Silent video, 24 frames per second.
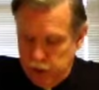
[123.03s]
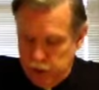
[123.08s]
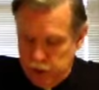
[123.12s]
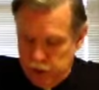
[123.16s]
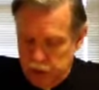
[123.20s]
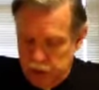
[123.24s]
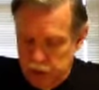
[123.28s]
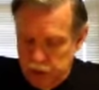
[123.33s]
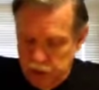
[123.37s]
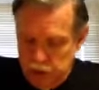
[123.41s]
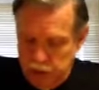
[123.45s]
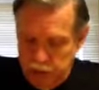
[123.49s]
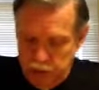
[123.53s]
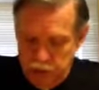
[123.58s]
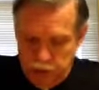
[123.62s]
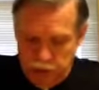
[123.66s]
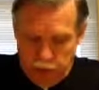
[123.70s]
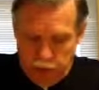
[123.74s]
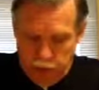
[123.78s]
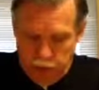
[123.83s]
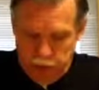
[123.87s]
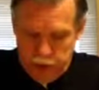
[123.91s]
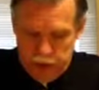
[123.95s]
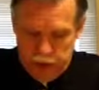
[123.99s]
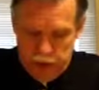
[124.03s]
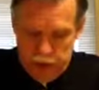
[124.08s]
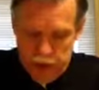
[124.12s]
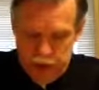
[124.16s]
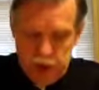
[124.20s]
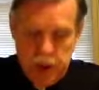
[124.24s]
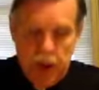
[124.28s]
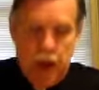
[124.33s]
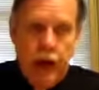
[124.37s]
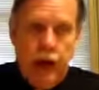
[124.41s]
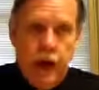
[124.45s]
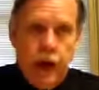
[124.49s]
system increased in
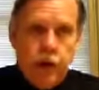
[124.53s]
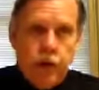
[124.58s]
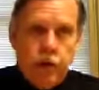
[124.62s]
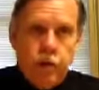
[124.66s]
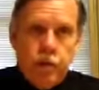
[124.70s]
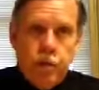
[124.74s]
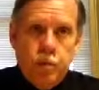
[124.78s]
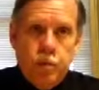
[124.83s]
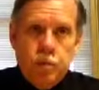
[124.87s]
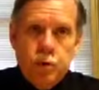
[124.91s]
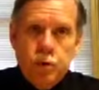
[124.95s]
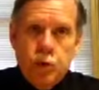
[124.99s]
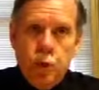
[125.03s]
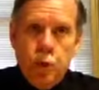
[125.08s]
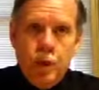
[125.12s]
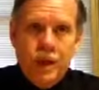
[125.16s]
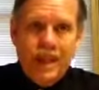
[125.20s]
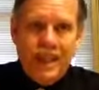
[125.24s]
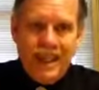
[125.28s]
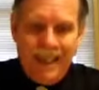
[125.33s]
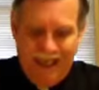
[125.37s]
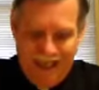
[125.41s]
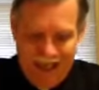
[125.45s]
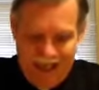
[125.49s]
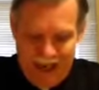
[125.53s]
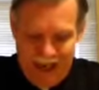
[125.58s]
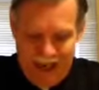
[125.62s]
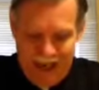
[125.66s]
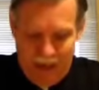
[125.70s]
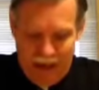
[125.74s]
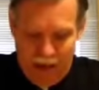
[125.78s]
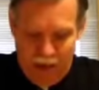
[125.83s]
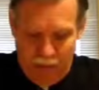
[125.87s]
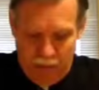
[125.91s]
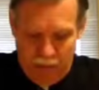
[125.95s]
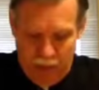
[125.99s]
size from 29%,